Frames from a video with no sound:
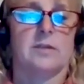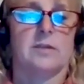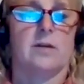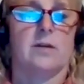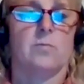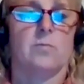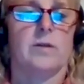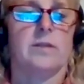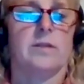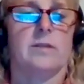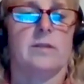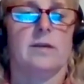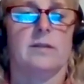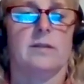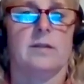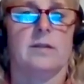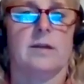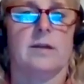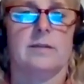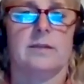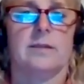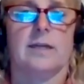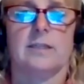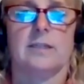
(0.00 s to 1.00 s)
and one thing that
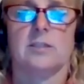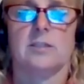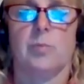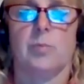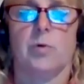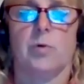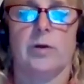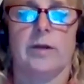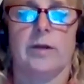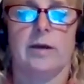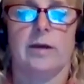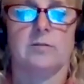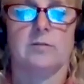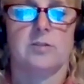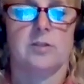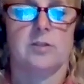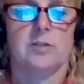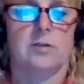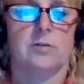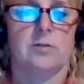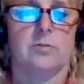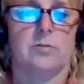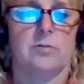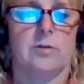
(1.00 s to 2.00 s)
I'd like to point out to
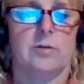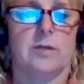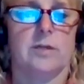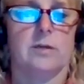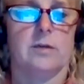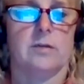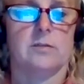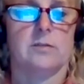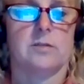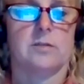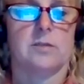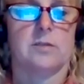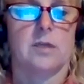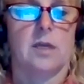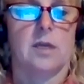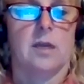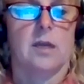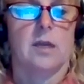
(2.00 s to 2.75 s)
you is